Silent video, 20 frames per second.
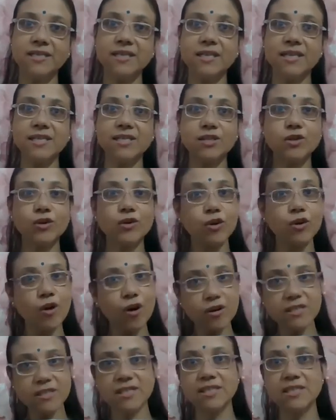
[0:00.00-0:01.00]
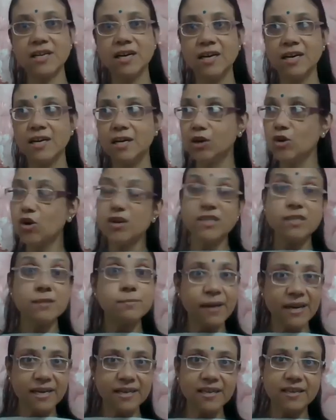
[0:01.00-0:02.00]
these gross
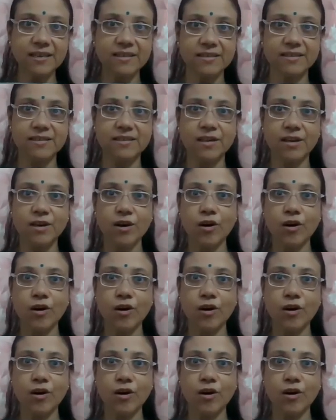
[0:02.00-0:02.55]
cosmetics,